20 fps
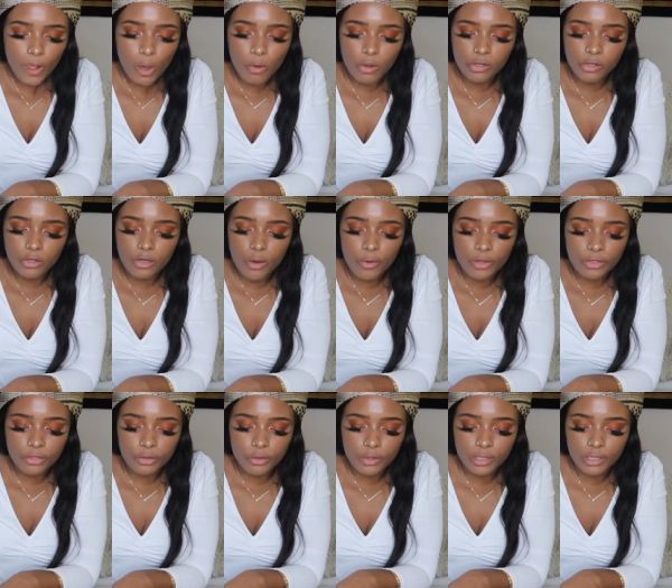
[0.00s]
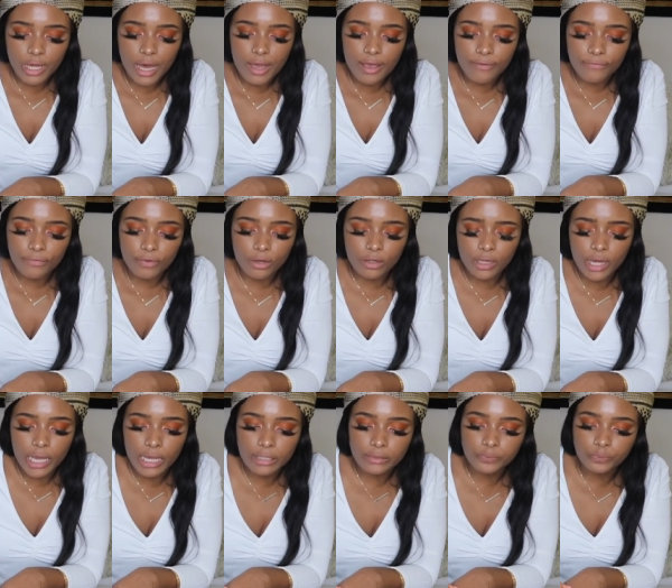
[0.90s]
what you're going through in life or
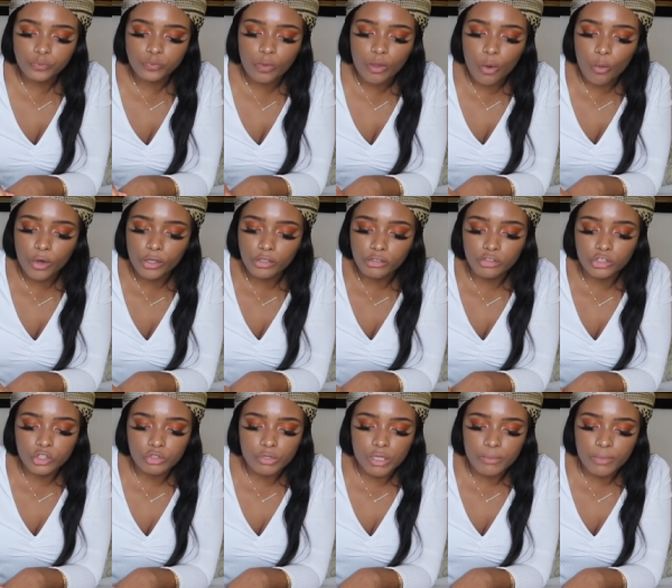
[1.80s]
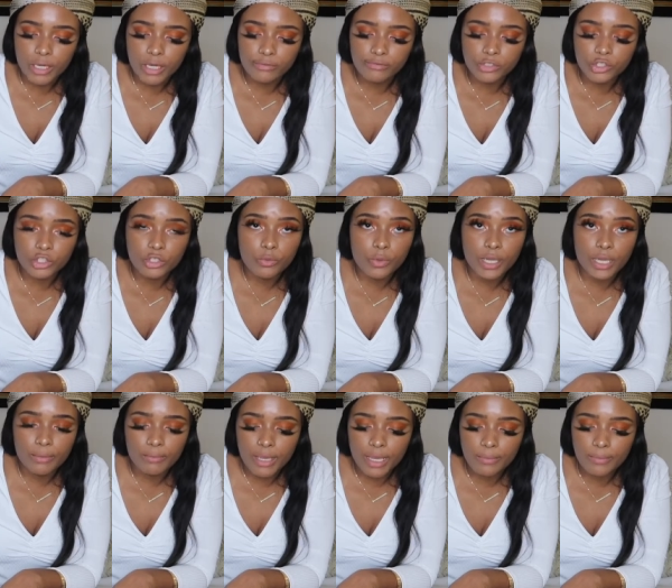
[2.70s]
like what you're dreaming of
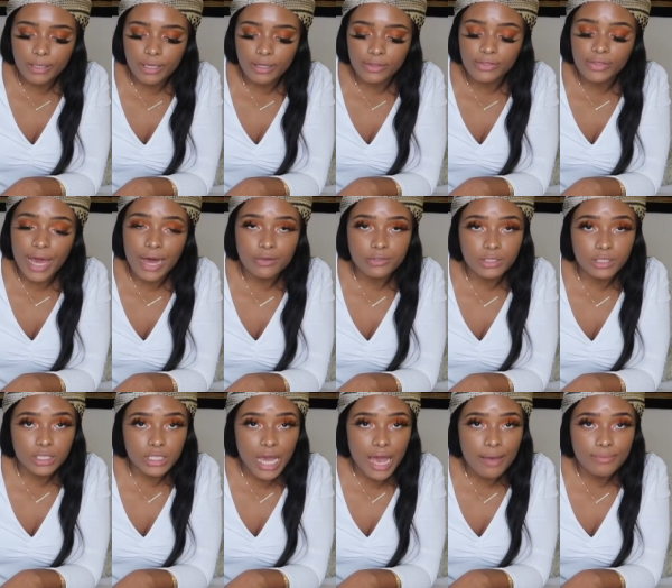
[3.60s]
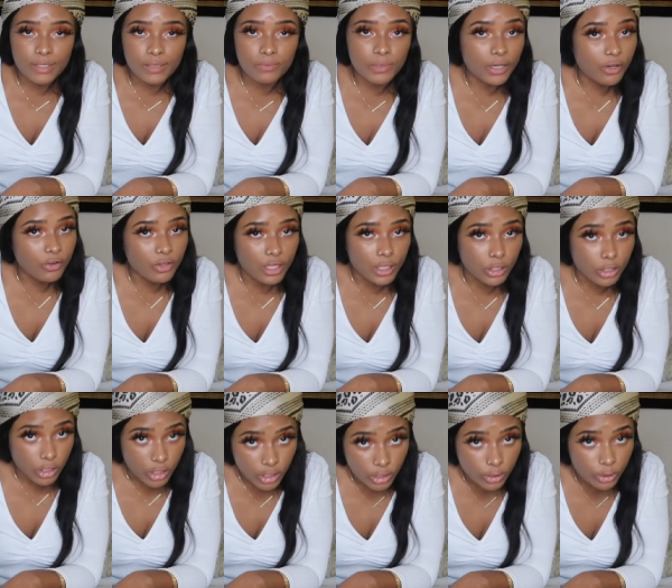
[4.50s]
doing may be 1,000 times bigger
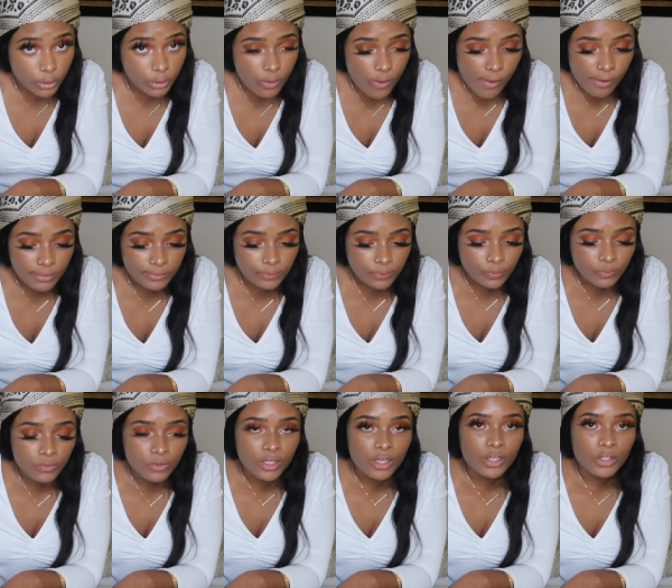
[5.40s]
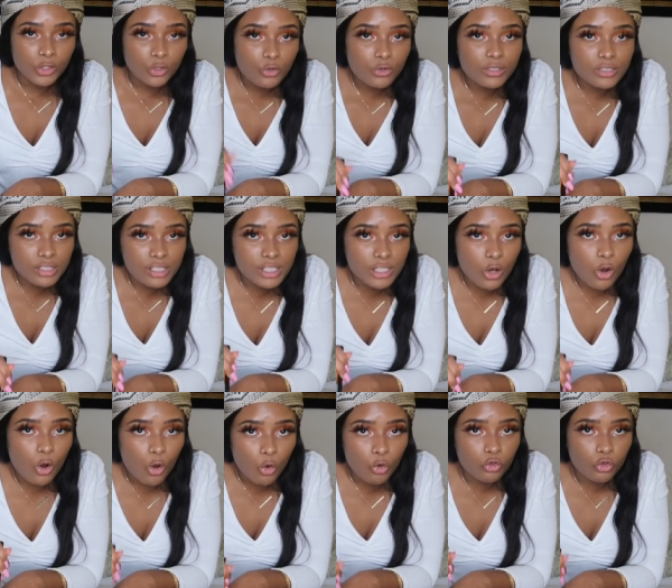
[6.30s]
than you, you can
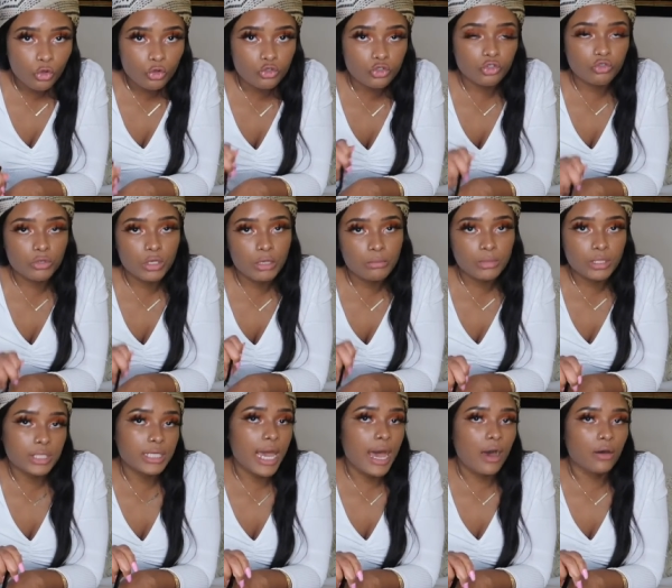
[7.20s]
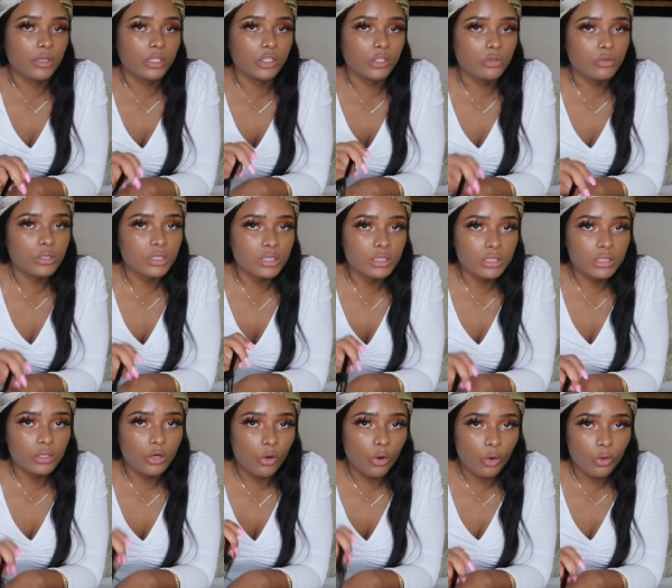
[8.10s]
still hold those dreams down and you can
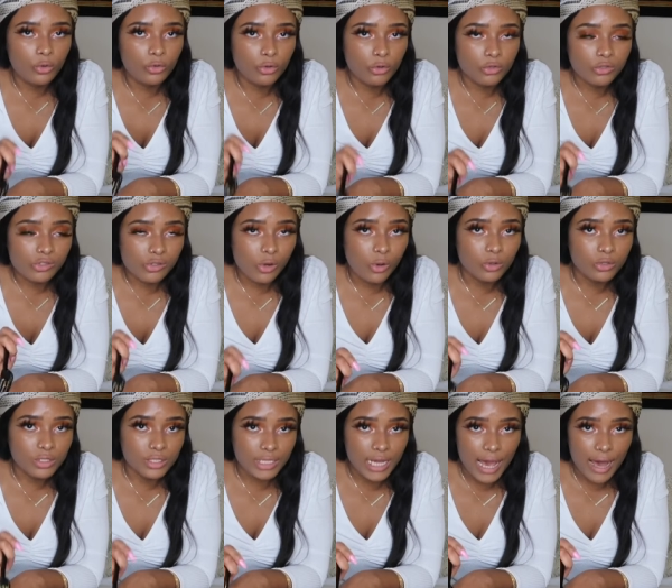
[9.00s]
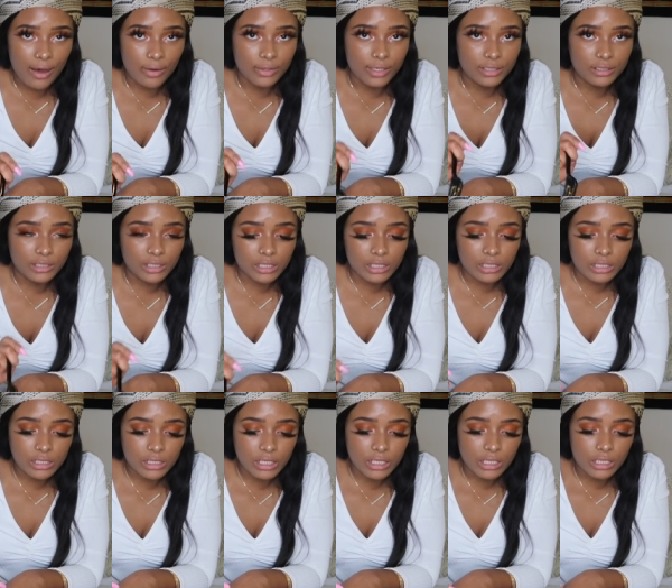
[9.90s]
still hold those goals down and
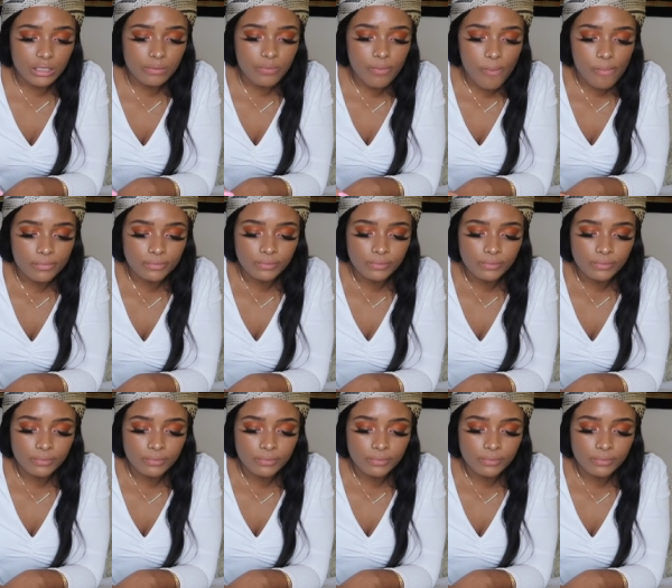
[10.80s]
succeed.